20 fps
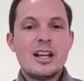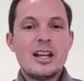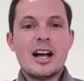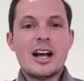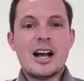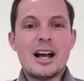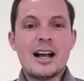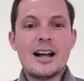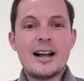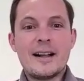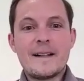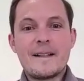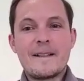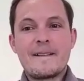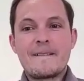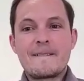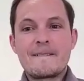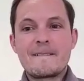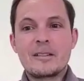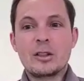uh
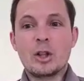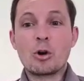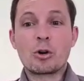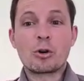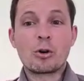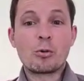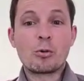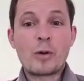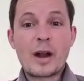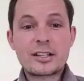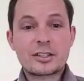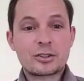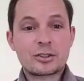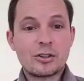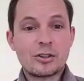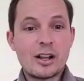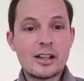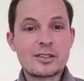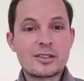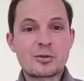local
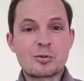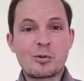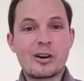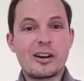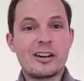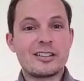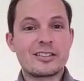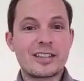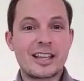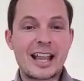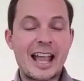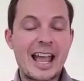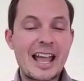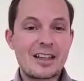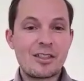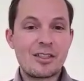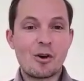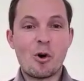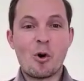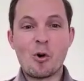restaurants where it's like
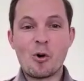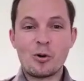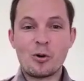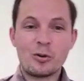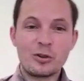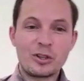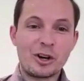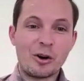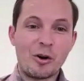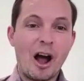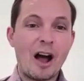hey the whole you know